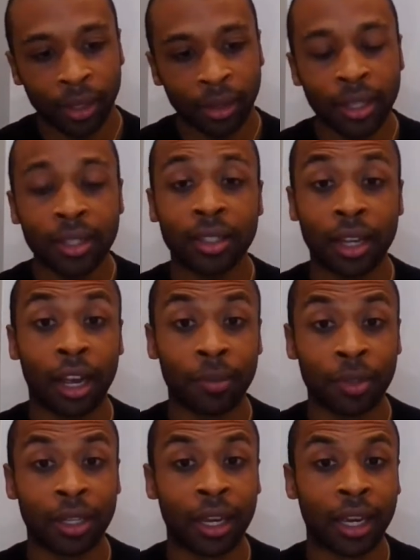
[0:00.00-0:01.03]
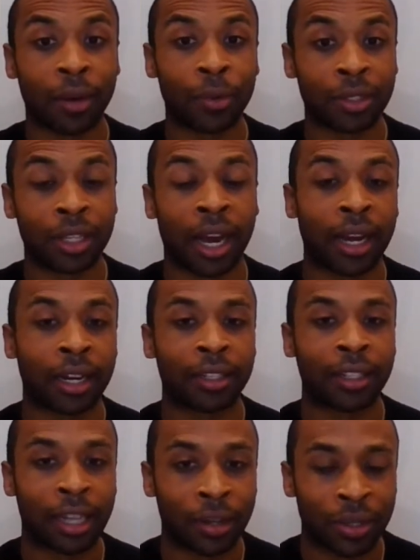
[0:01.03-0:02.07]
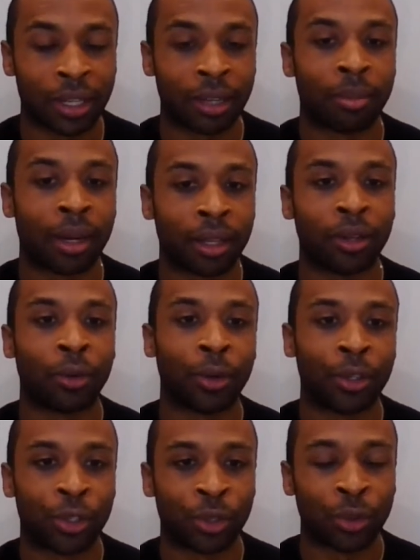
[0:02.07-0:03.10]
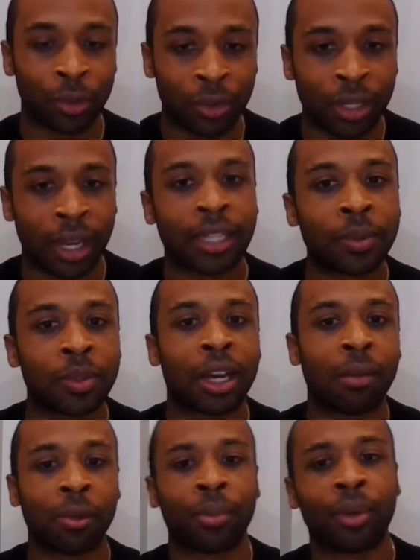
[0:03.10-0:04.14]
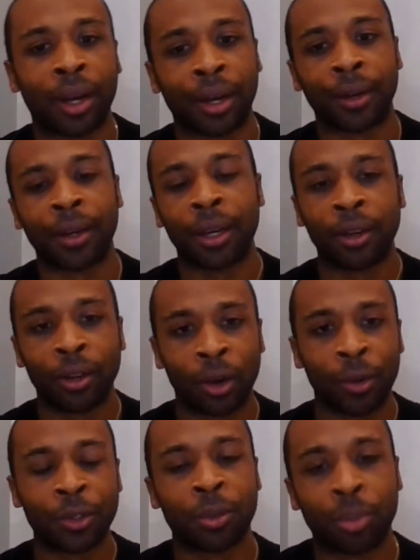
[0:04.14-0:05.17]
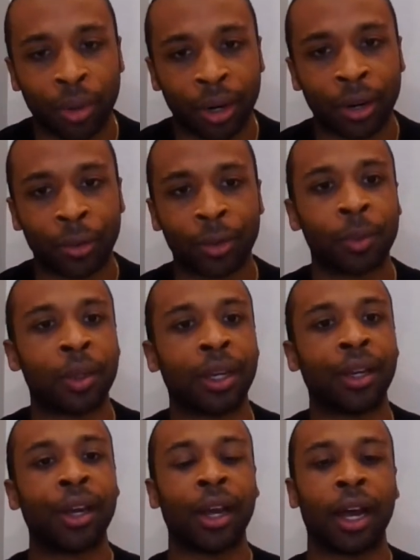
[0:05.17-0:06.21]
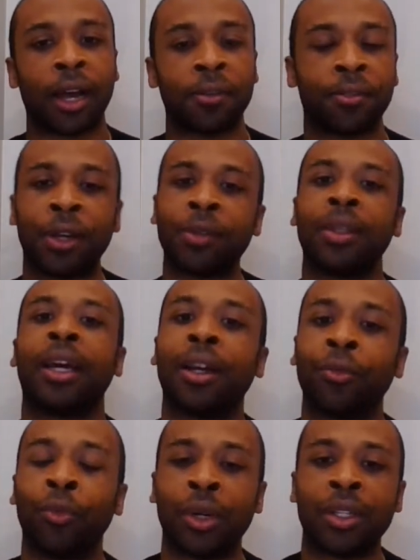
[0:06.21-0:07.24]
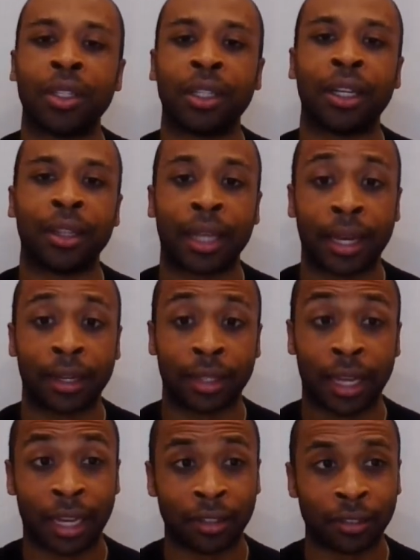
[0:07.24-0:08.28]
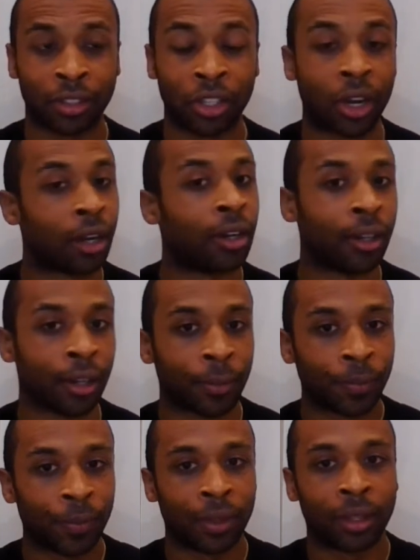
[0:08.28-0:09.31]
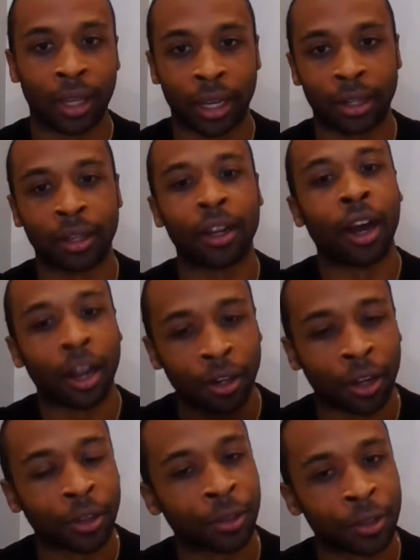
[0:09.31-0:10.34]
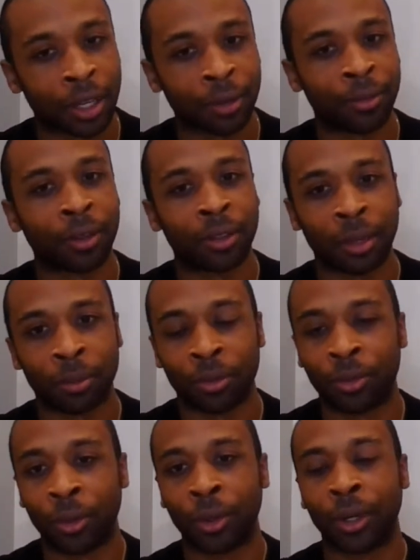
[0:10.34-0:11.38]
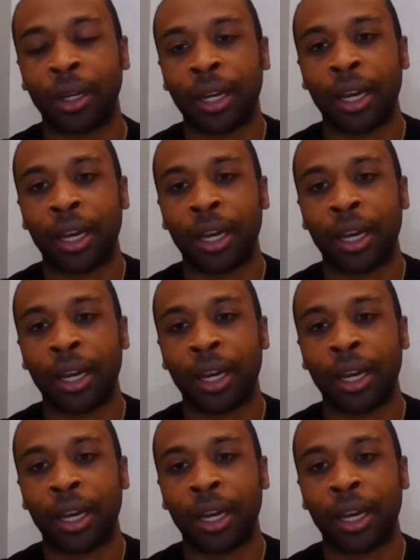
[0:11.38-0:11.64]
This time today, I was guided and I was led by the Lord to take some time to pray. Go into prayer with me. I felt that once again, that tug, and others have felt that before.